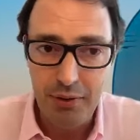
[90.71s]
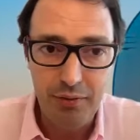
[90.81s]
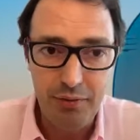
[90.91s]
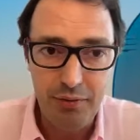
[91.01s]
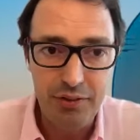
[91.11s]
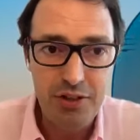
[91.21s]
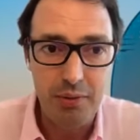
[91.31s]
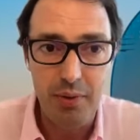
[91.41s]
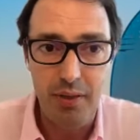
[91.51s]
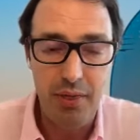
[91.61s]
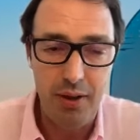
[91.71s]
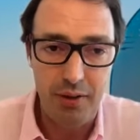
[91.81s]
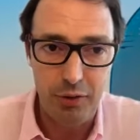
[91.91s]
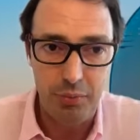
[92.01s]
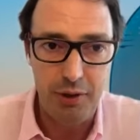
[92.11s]
conversation with
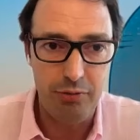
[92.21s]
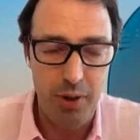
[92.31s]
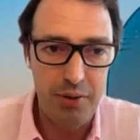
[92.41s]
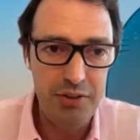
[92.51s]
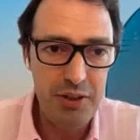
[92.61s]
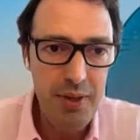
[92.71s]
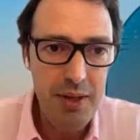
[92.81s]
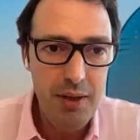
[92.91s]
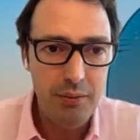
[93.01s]
somebody from our team